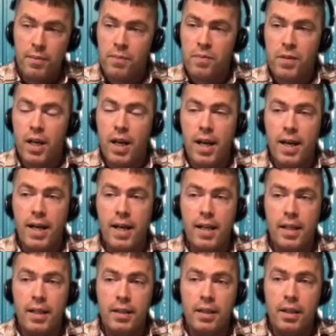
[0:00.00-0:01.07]

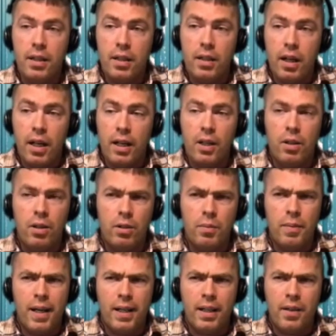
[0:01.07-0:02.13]
And I called
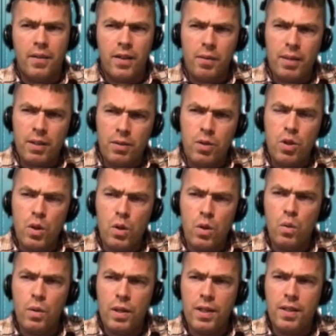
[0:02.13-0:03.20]
back, I think about 2
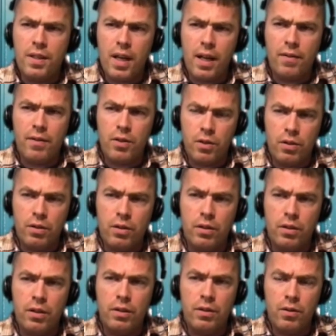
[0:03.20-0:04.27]
weeks after
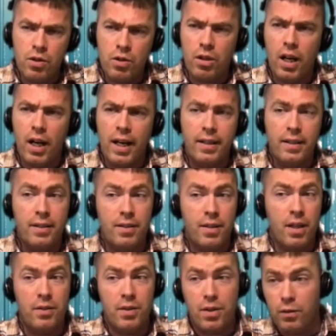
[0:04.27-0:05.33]
the July, because
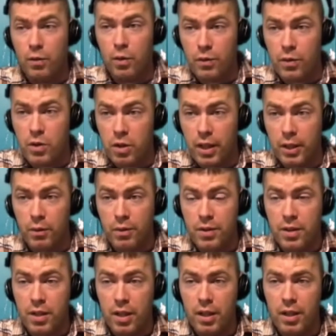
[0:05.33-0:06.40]
obviously 4th of July, no one's
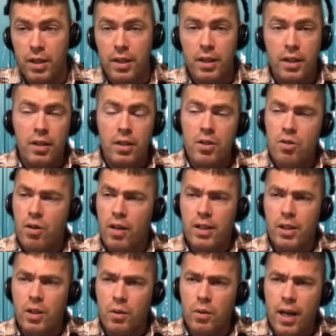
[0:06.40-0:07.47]
there. Tried
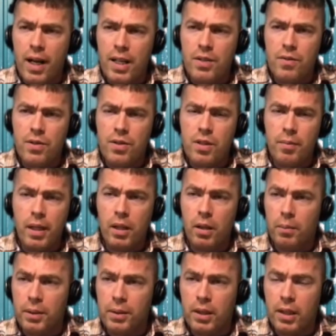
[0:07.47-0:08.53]
to go ask for some
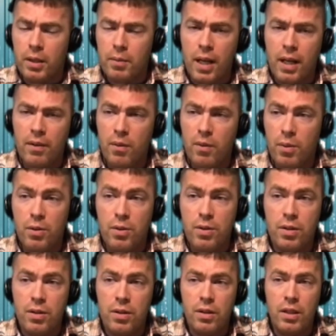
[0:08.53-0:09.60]
help and connect back to the
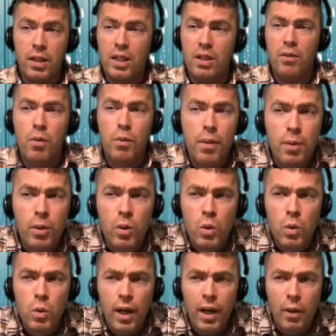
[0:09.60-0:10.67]
person. They didn't remember
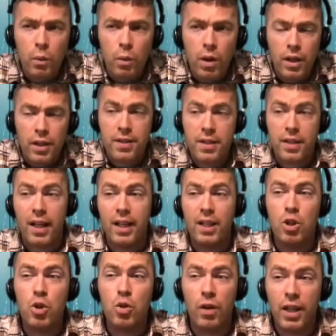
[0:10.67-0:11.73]
who I was. And I
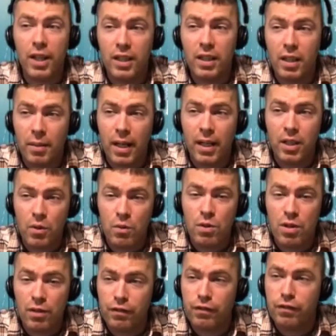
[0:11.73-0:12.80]
trained them how to use
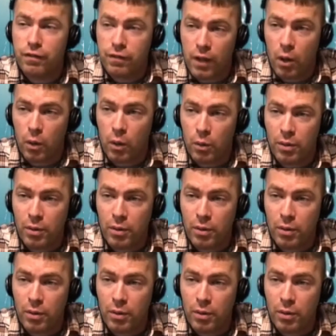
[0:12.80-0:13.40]
the phone.